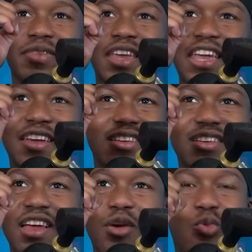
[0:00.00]
he
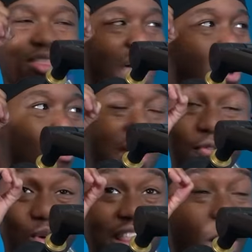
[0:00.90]
without
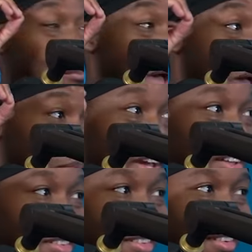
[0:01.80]
without
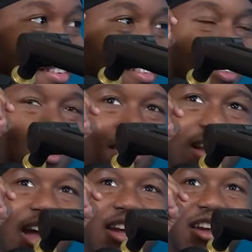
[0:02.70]
Batman,
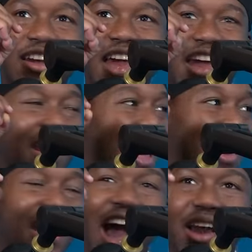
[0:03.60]
like He's and not, he
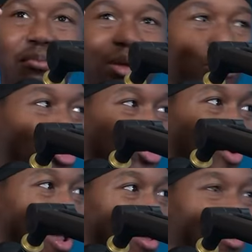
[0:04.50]
and he got to be Bruce
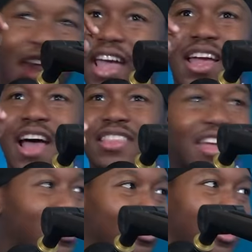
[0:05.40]
Wayne. Yeah. Like I
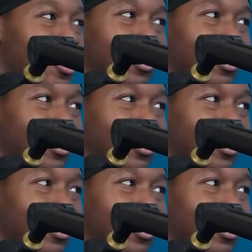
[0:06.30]
think he would kill